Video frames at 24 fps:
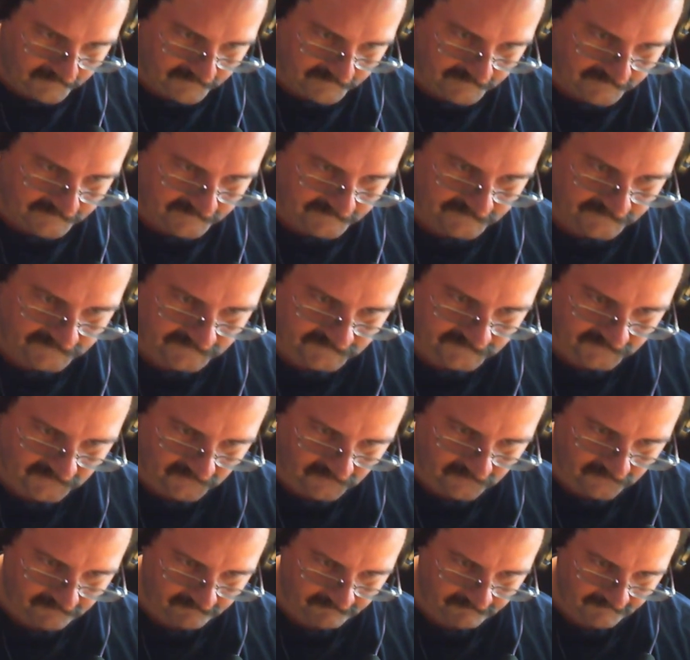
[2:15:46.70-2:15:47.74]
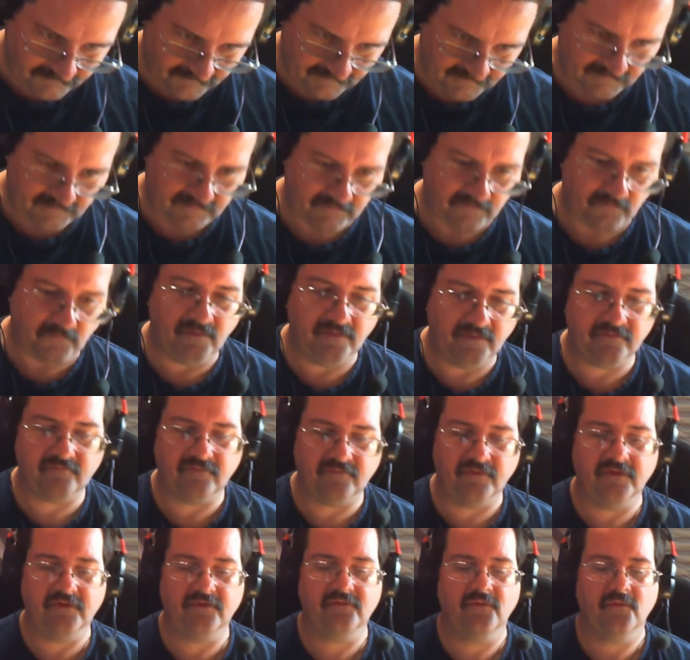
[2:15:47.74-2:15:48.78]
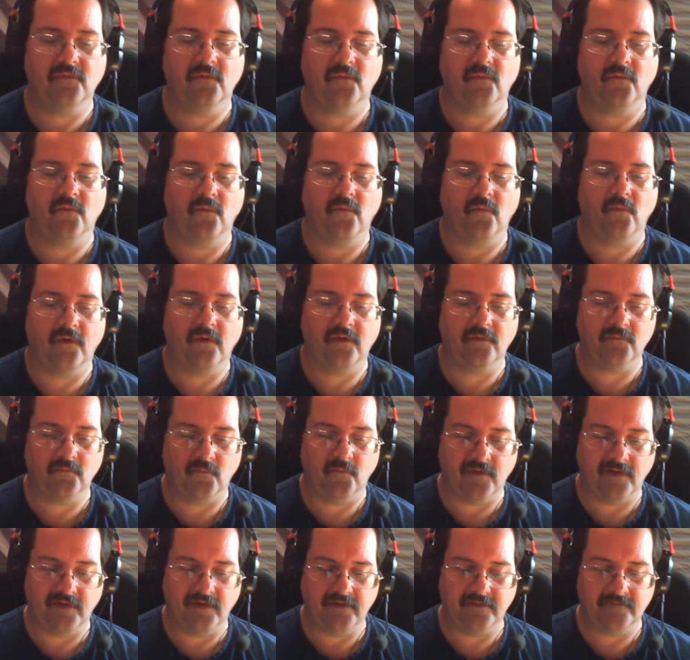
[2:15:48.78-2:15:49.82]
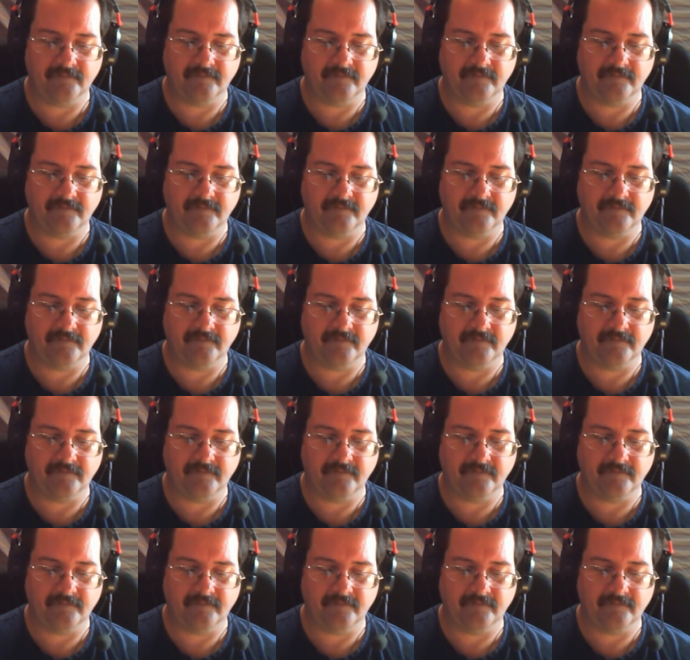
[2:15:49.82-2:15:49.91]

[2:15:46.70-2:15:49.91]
So, 1 green, 1 white,